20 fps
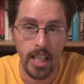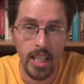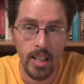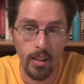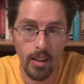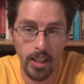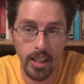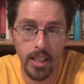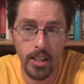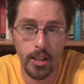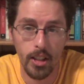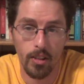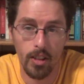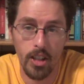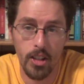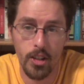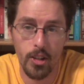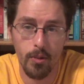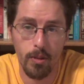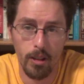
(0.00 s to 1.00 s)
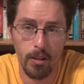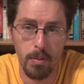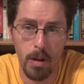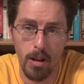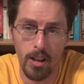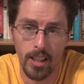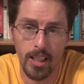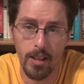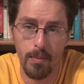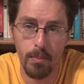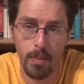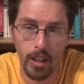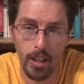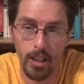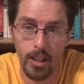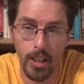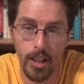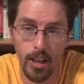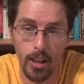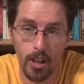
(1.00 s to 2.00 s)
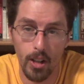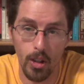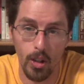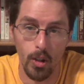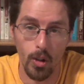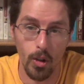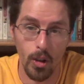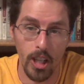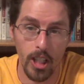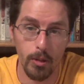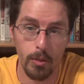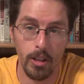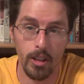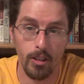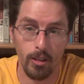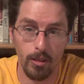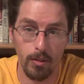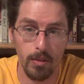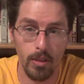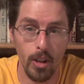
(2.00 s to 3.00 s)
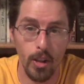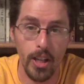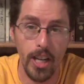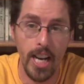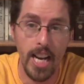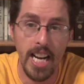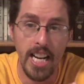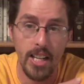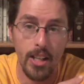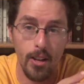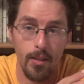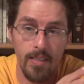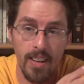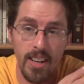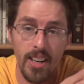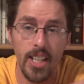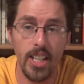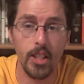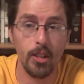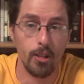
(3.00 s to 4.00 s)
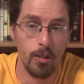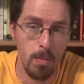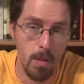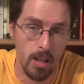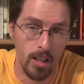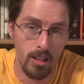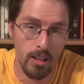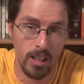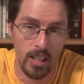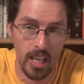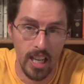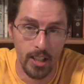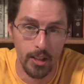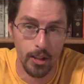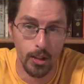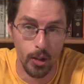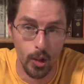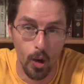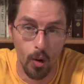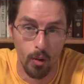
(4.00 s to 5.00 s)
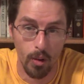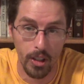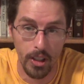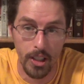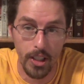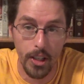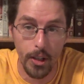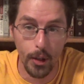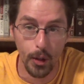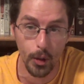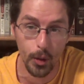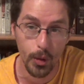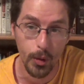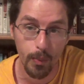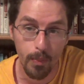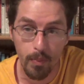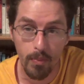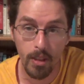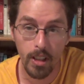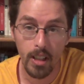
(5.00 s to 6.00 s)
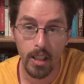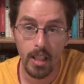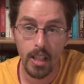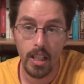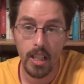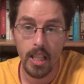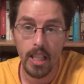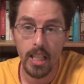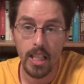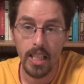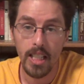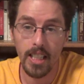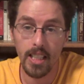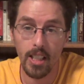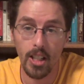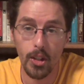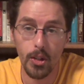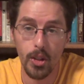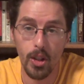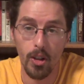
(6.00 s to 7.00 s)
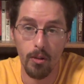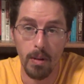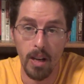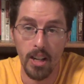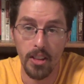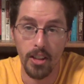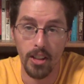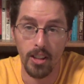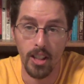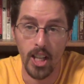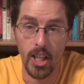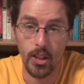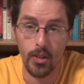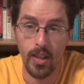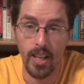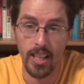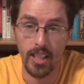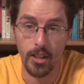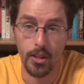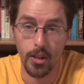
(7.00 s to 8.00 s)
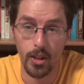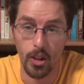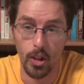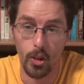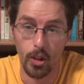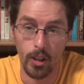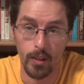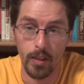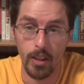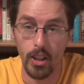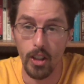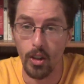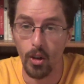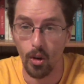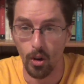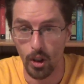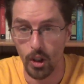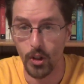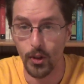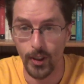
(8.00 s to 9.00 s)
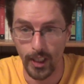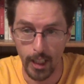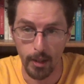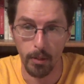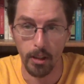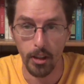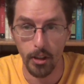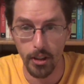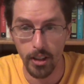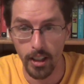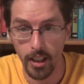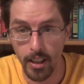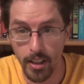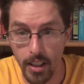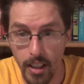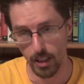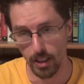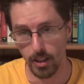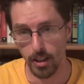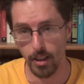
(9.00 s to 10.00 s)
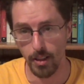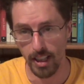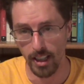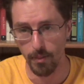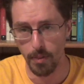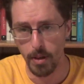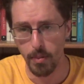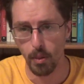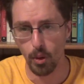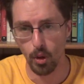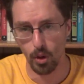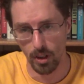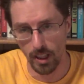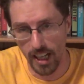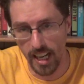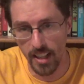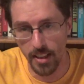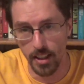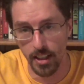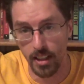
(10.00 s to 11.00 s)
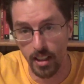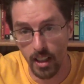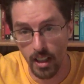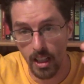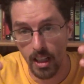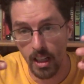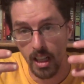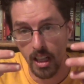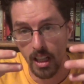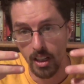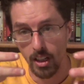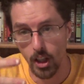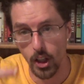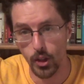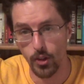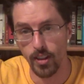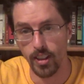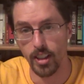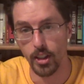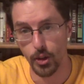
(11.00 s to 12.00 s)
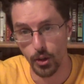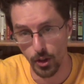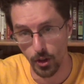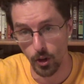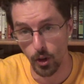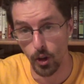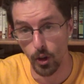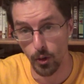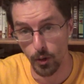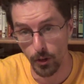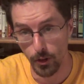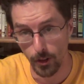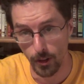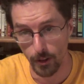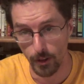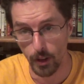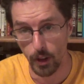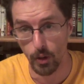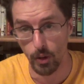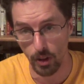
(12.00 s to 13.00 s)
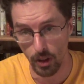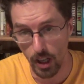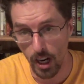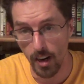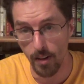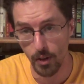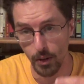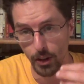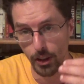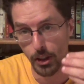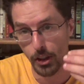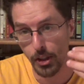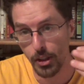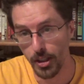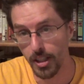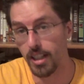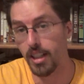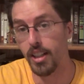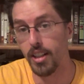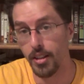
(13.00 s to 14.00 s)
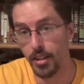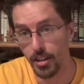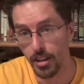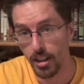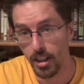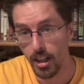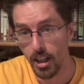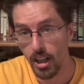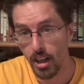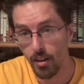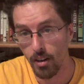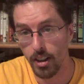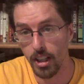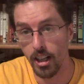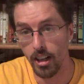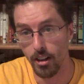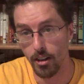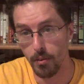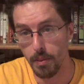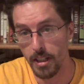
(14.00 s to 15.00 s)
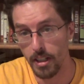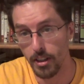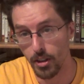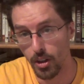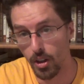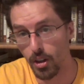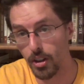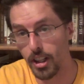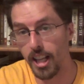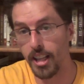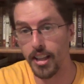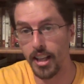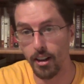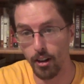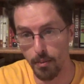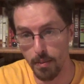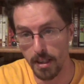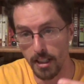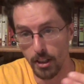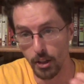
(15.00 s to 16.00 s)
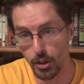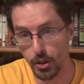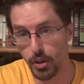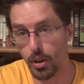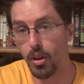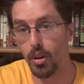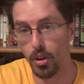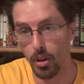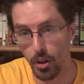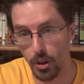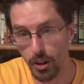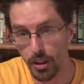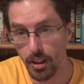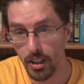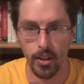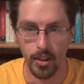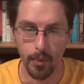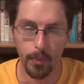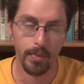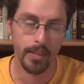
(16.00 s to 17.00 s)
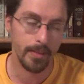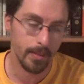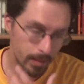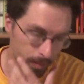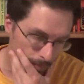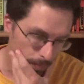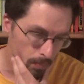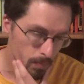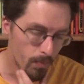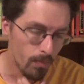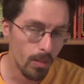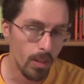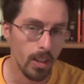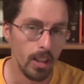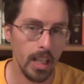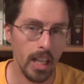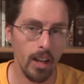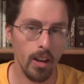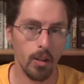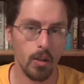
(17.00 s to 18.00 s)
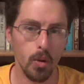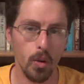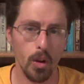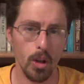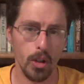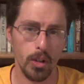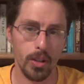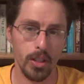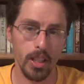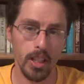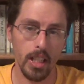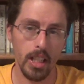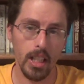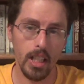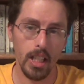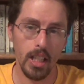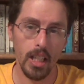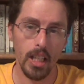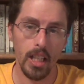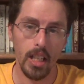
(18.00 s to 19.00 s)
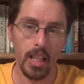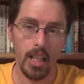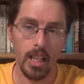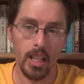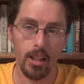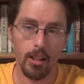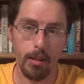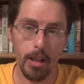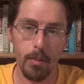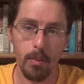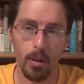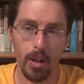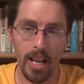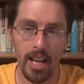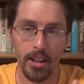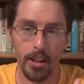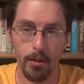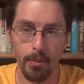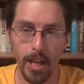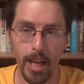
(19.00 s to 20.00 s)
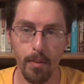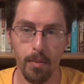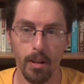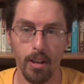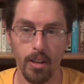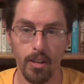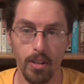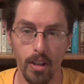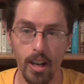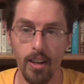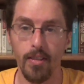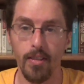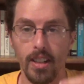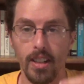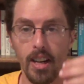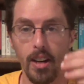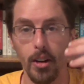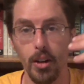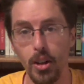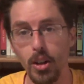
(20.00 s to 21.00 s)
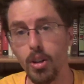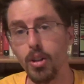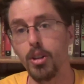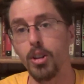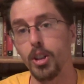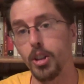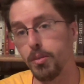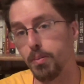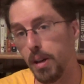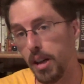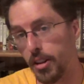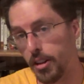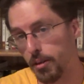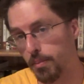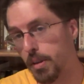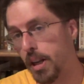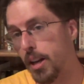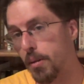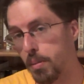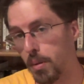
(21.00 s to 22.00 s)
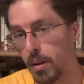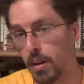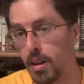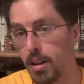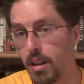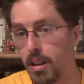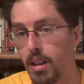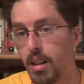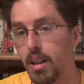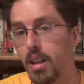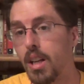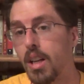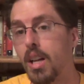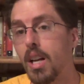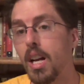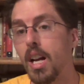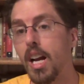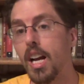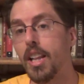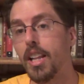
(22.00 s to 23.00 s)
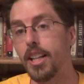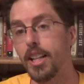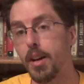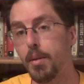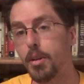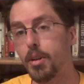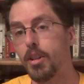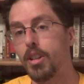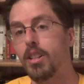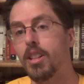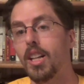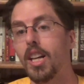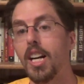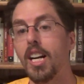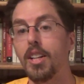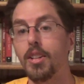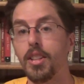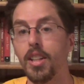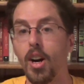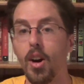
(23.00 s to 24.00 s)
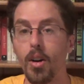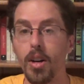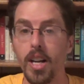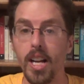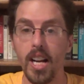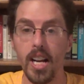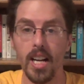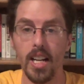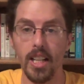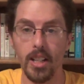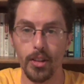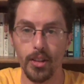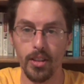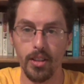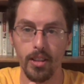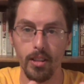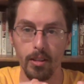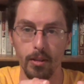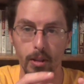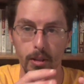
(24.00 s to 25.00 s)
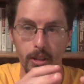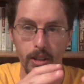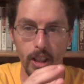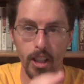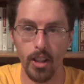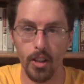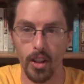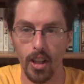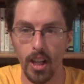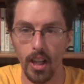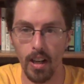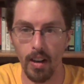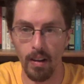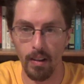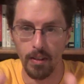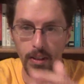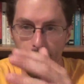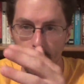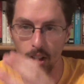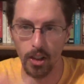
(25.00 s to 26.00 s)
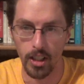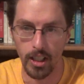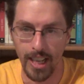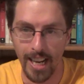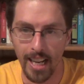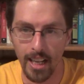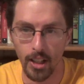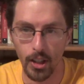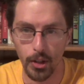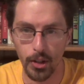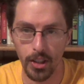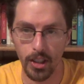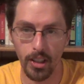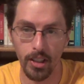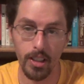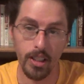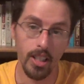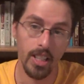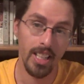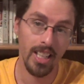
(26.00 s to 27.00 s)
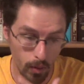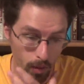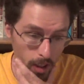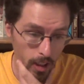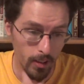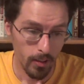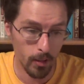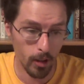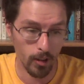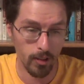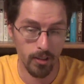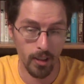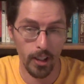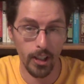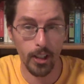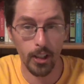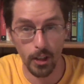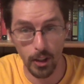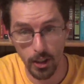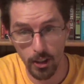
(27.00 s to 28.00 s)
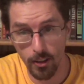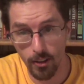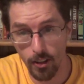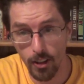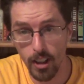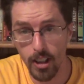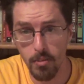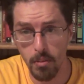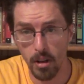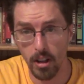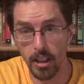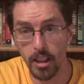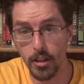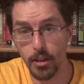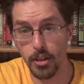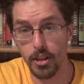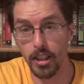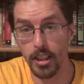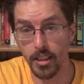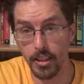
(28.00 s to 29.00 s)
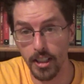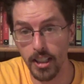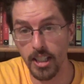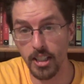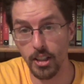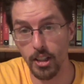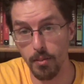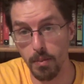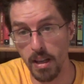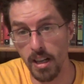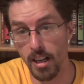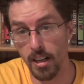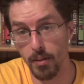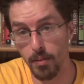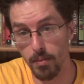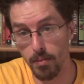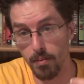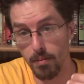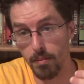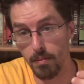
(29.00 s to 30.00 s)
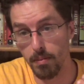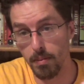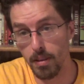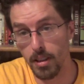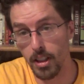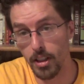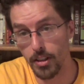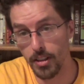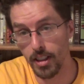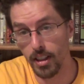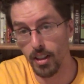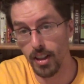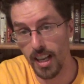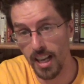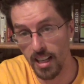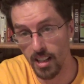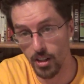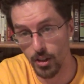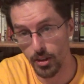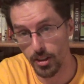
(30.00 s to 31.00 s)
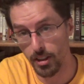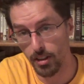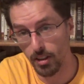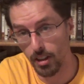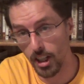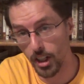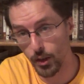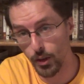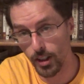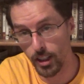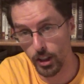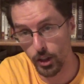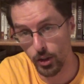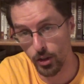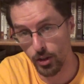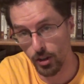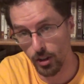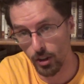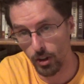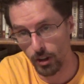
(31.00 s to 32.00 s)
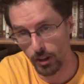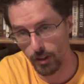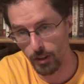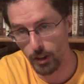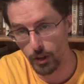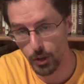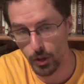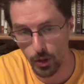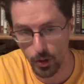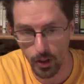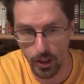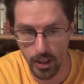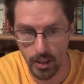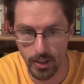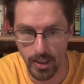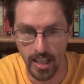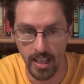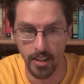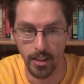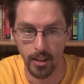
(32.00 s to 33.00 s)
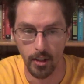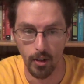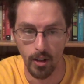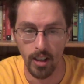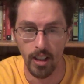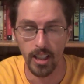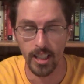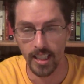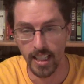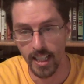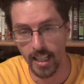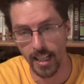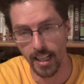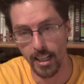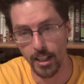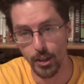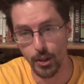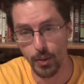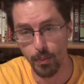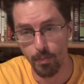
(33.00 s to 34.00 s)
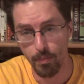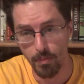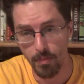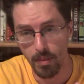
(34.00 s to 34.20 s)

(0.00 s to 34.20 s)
well, he's a rich Republican billionaire who has been donating to various Republican causes over the years. He also bought the Las Vegas Journal Review, or his family did. Now, people who were at the Las Vegas Journal Review were obviously stunned when they were being told that they were being sold. Now, of course, the people at the paper try to out who has bought the paper, and they come to realize, oh yeah, it's the son-in-law of Sheldon Adelson. One of the more funnier, one of the more interesting things about the Sheldon Adelson Las Vegas Journal Review story is that one of the guys